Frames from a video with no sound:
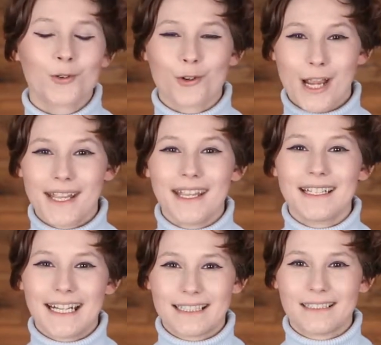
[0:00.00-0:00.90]
Tracking
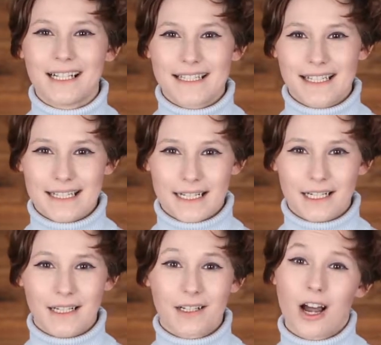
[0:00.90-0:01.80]
and analyzing
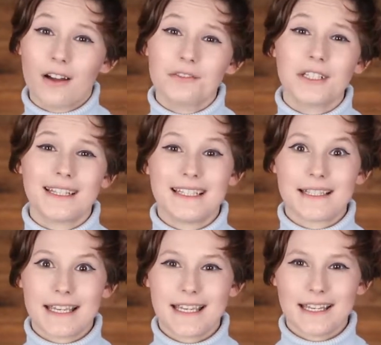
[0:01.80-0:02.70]
data covering these
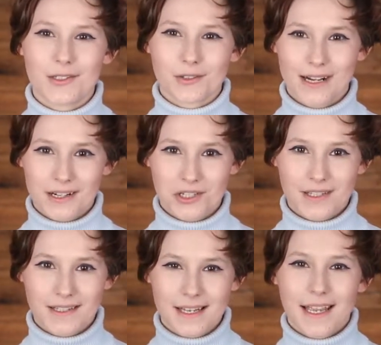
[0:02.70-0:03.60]
key
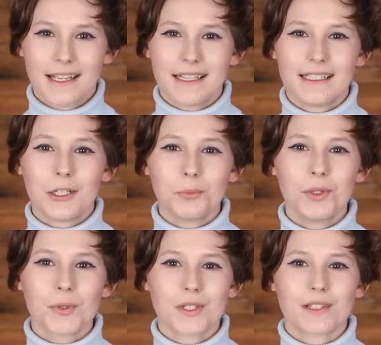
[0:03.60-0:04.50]
interactions can help
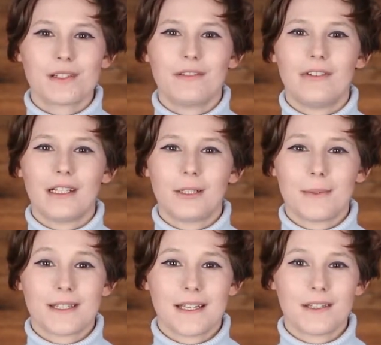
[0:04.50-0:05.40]
you start to develop
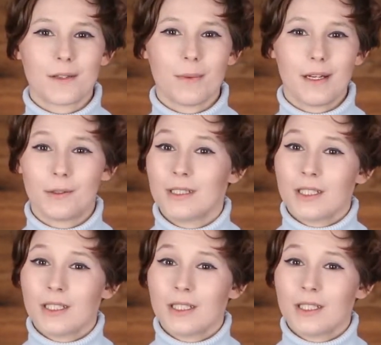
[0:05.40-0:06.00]
a sense about